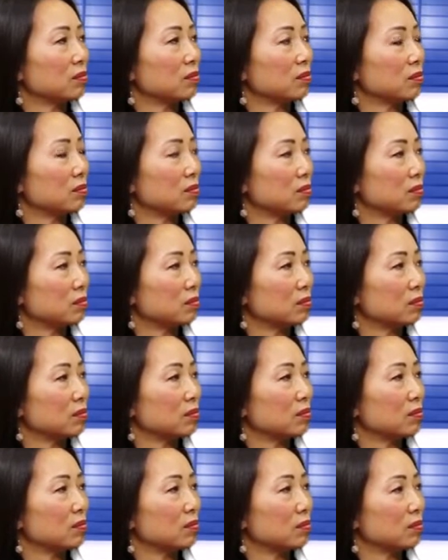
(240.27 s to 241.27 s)

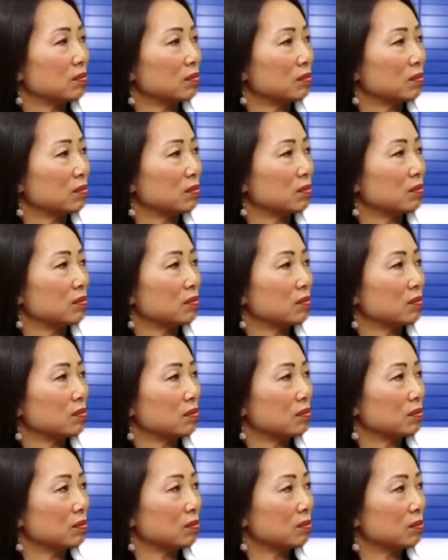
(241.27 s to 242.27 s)

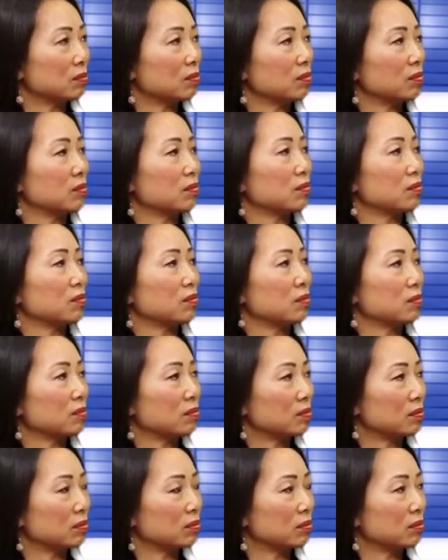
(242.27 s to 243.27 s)

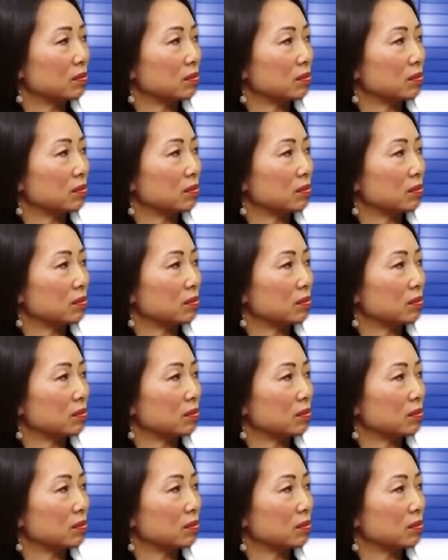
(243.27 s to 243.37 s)
(silent)